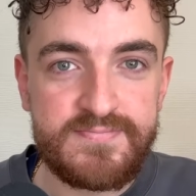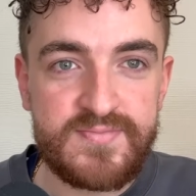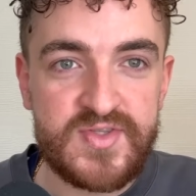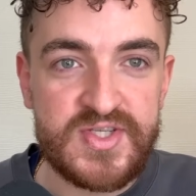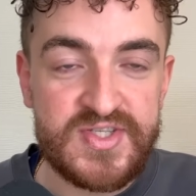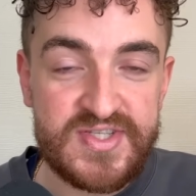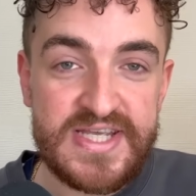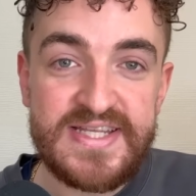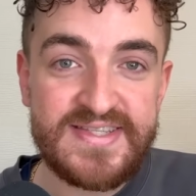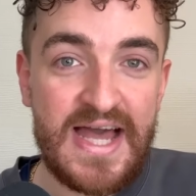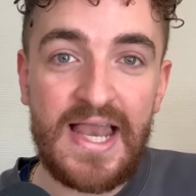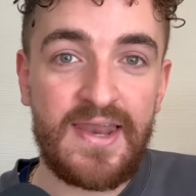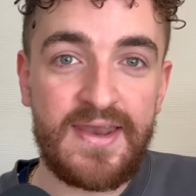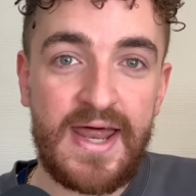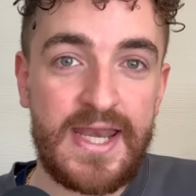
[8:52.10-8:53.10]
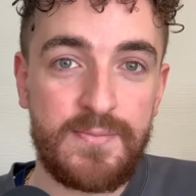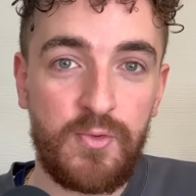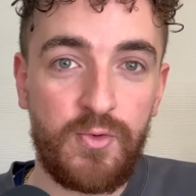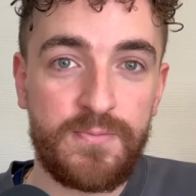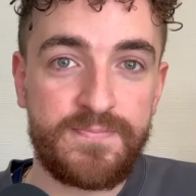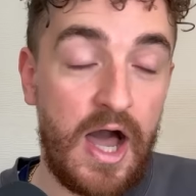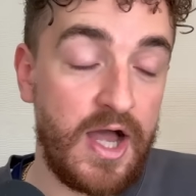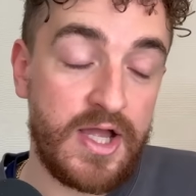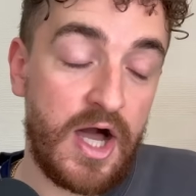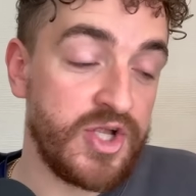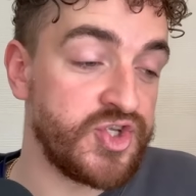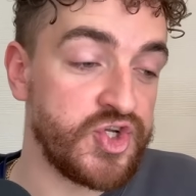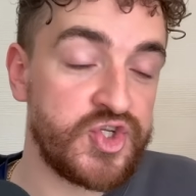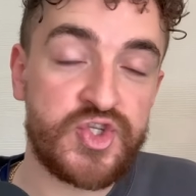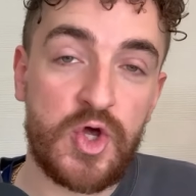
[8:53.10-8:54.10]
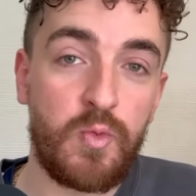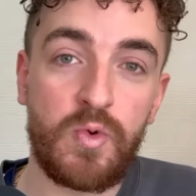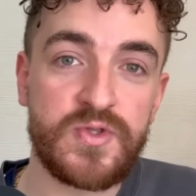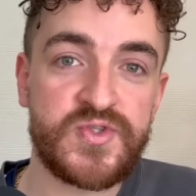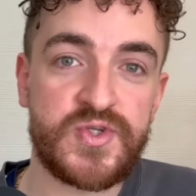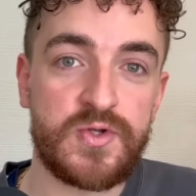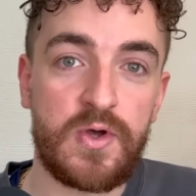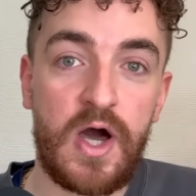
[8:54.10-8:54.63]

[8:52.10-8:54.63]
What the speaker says: to see talent anymore. I just don't want to.